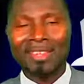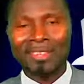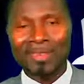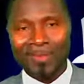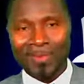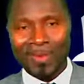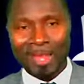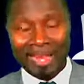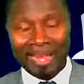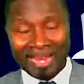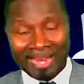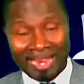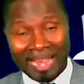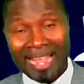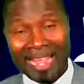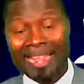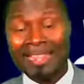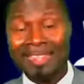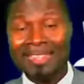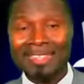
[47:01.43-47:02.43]
you are a
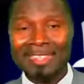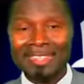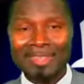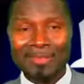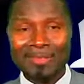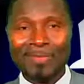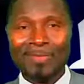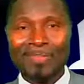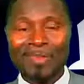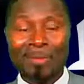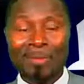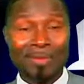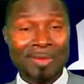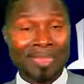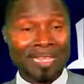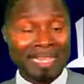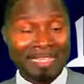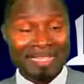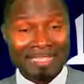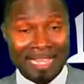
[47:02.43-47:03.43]
client, if you're a
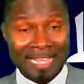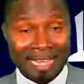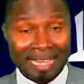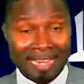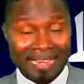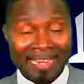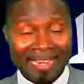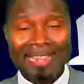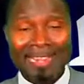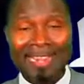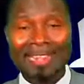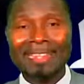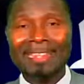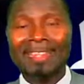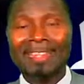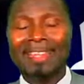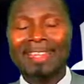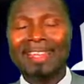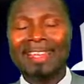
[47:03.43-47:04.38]
potential client,